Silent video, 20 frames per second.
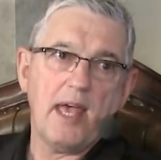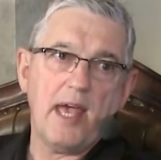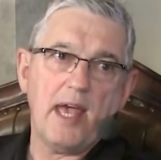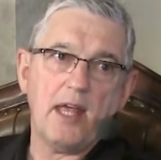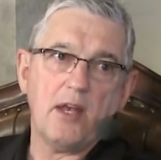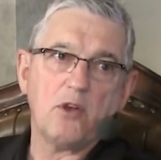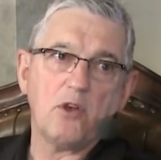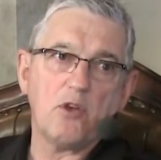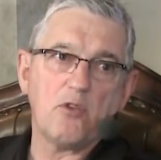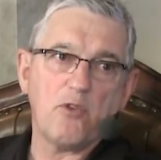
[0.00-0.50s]

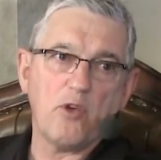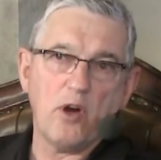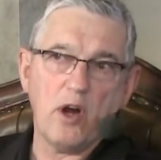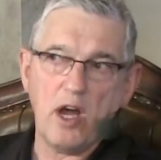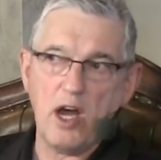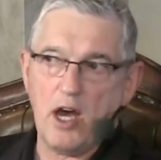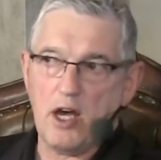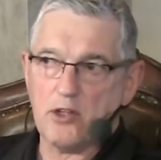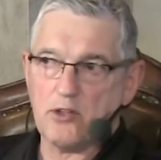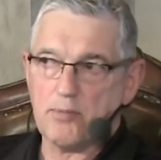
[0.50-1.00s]
And for
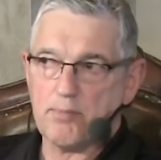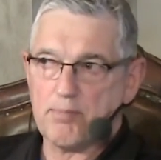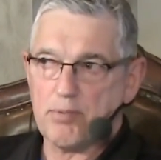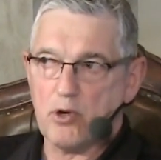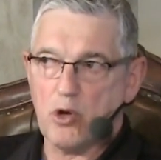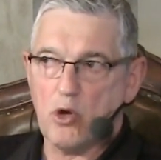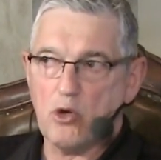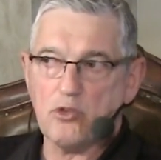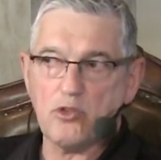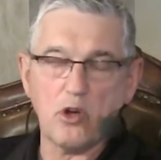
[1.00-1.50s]
us,
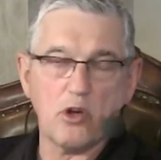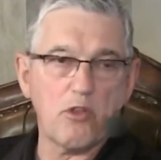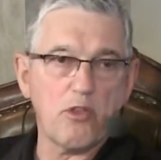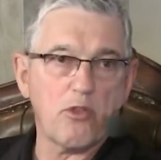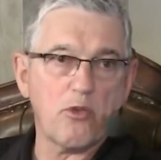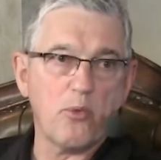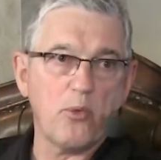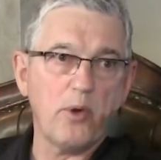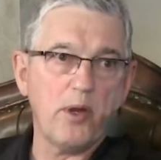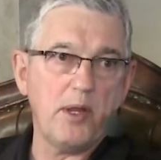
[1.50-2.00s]
pros are
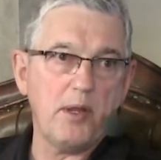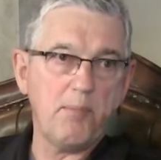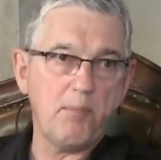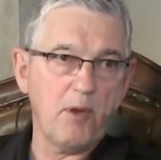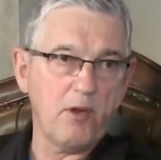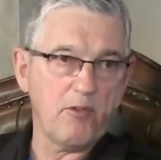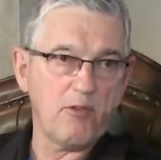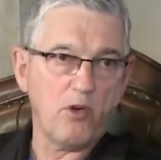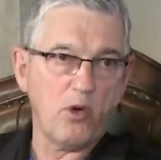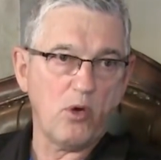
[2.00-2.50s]

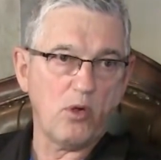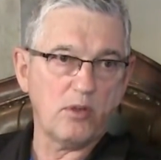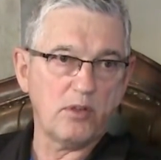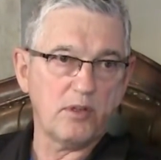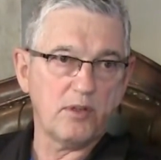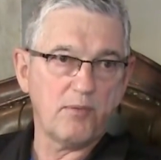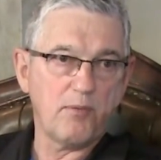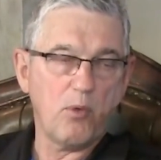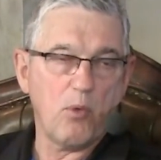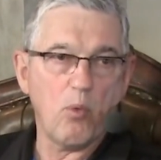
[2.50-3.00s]
threefold.
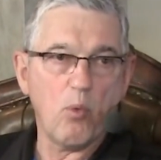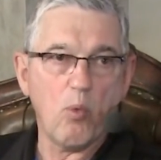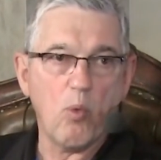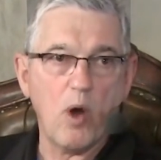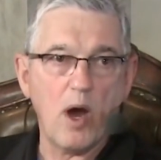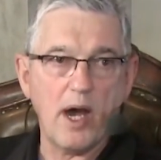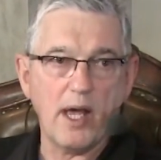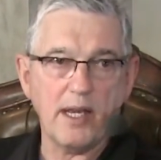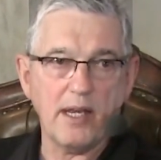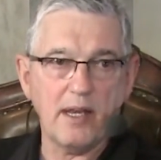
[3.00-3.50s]

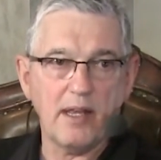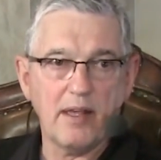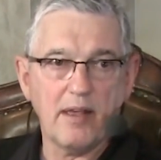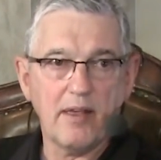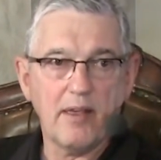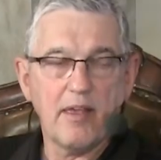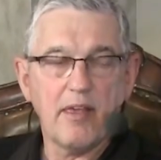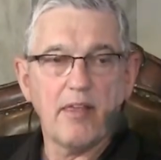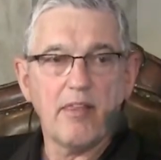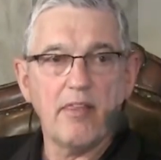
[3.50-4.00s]
One,
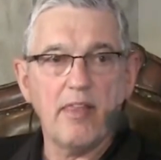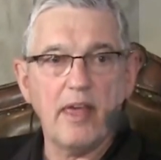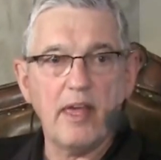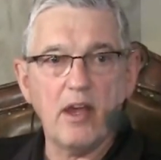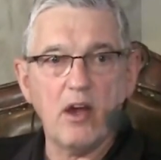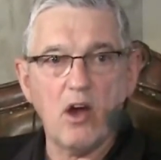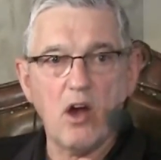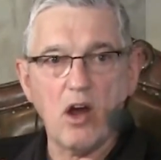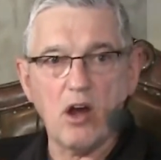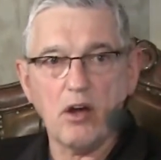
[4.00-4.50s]
they
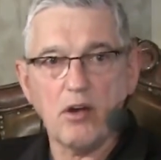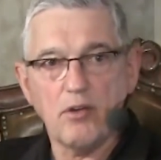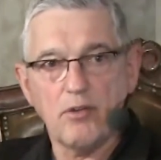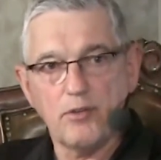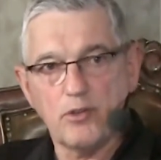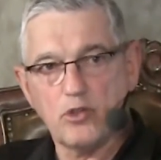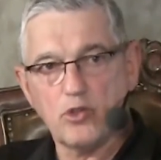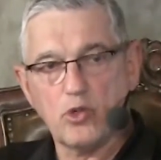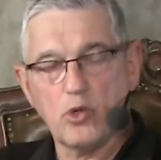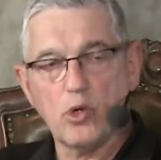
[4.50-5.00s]
are
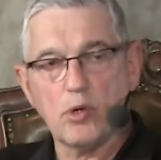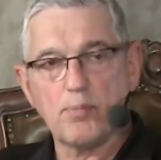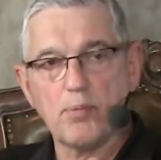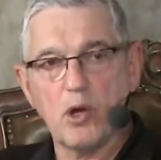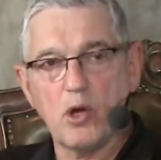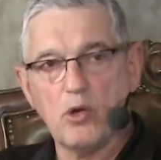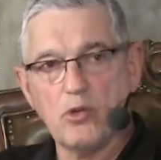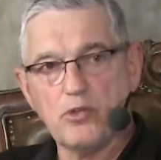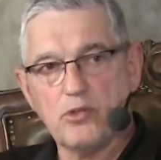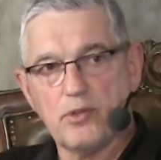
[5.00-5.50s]
school
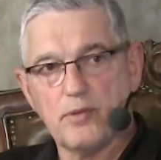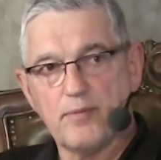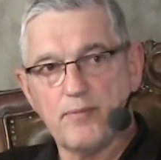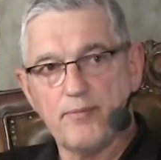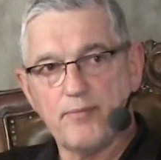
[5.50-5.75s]
pros.